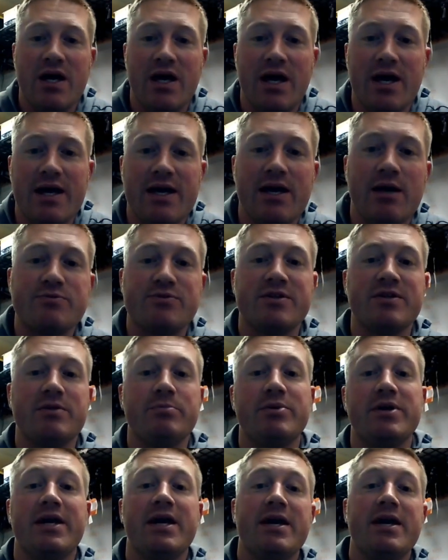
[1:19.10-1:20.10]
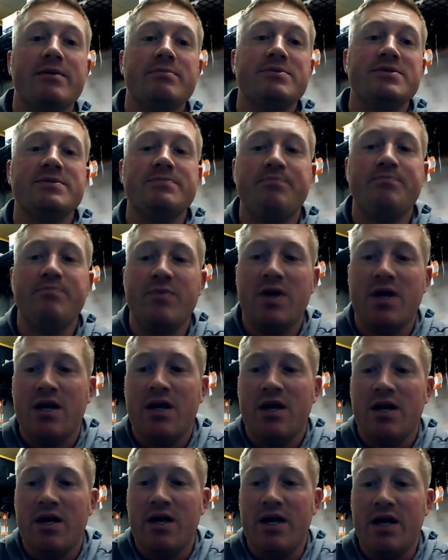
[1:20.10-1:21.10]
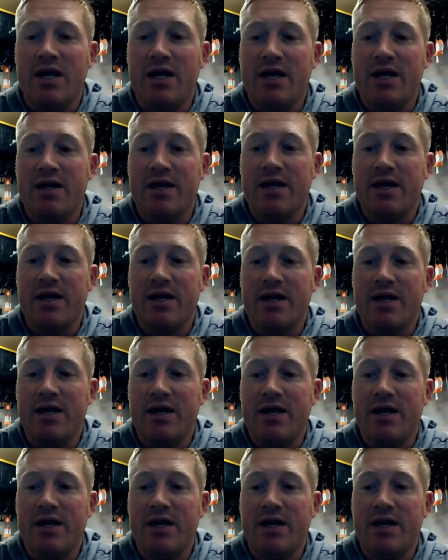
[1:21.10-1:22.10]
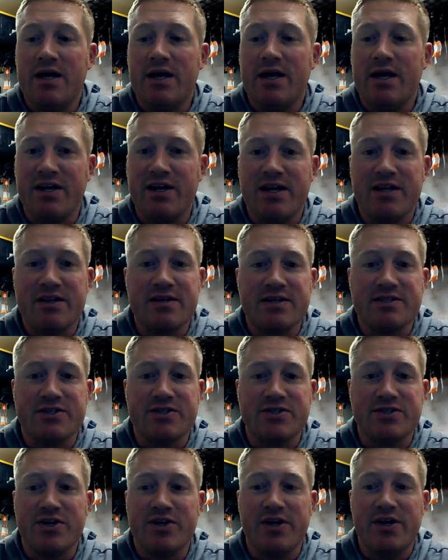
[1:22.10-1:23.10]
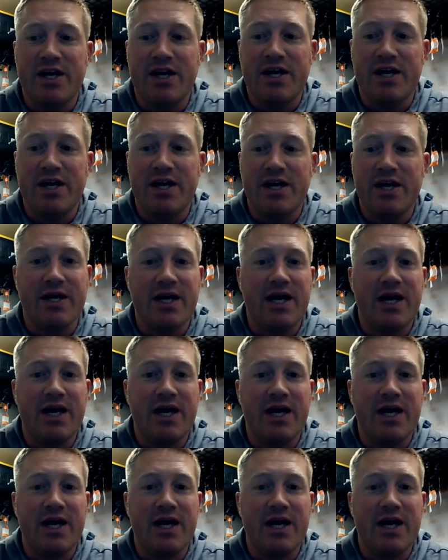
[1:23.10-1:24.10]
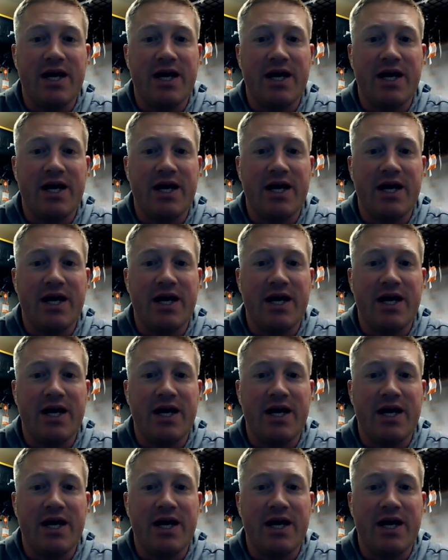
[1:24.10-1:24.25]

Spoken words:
He helped from the big games. And so I guess let's dive on into this. I'll show you guys what we got here.